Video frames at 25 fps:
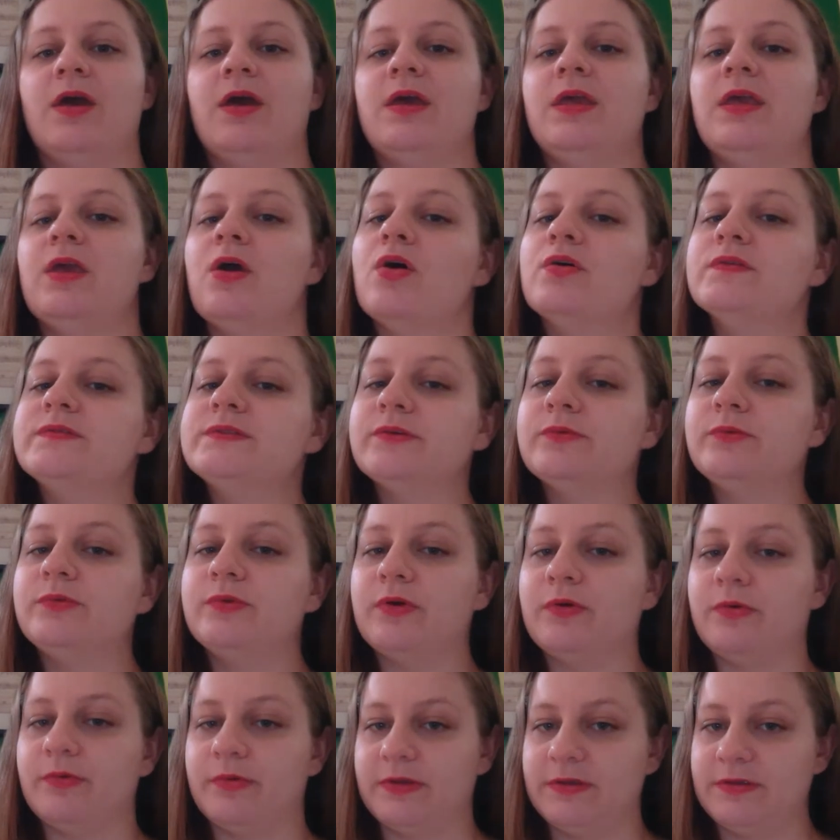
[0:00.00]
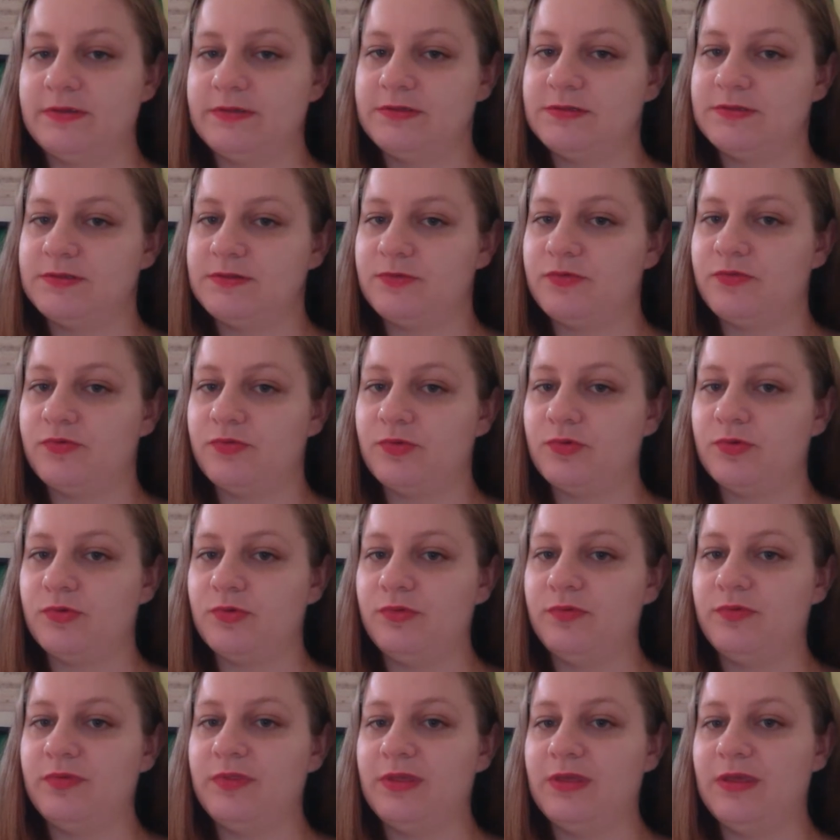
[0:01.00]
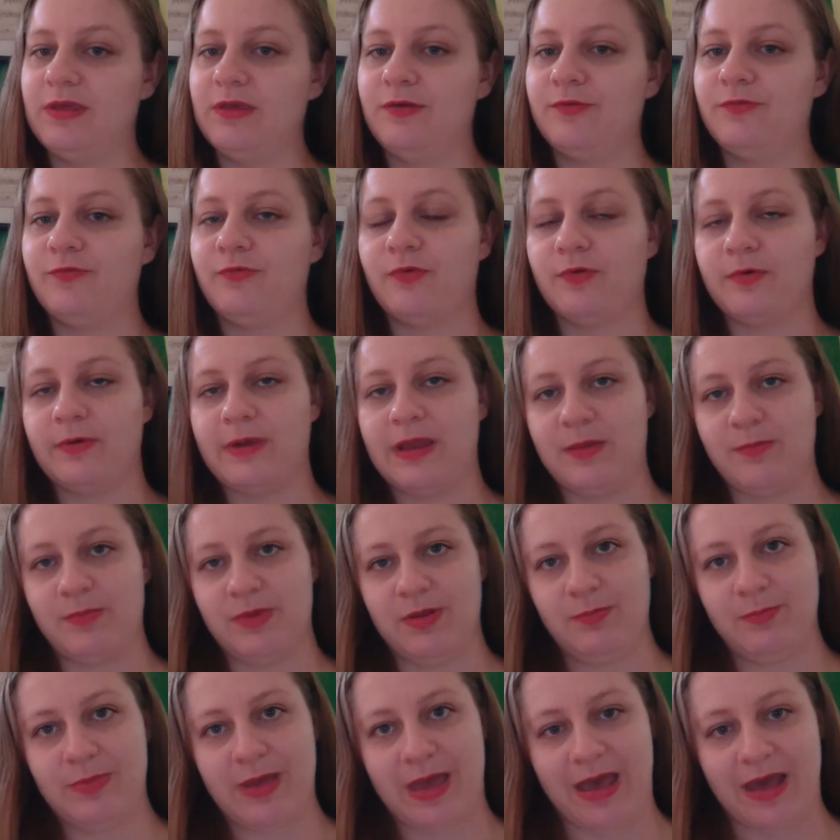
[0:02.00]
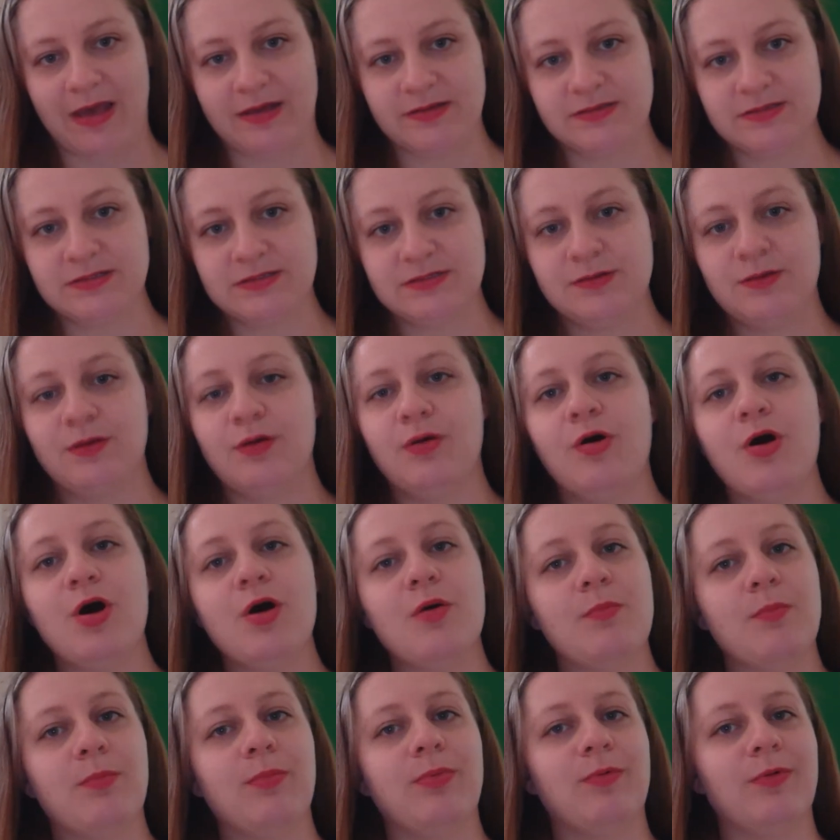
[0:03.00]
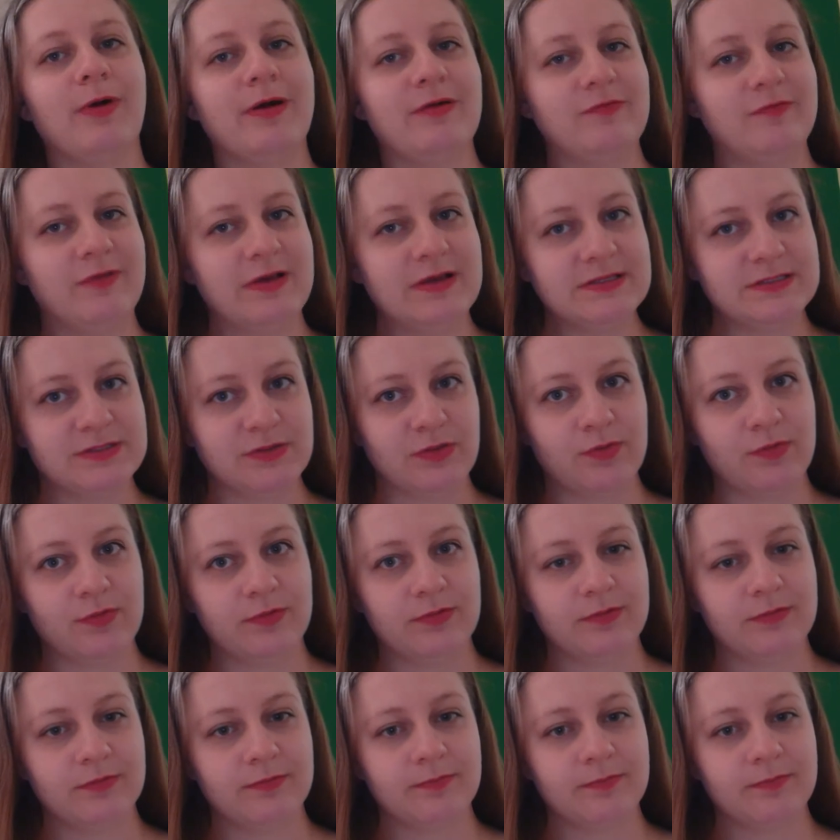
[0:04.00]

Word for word: He also noticed through the foramen passed blood vessels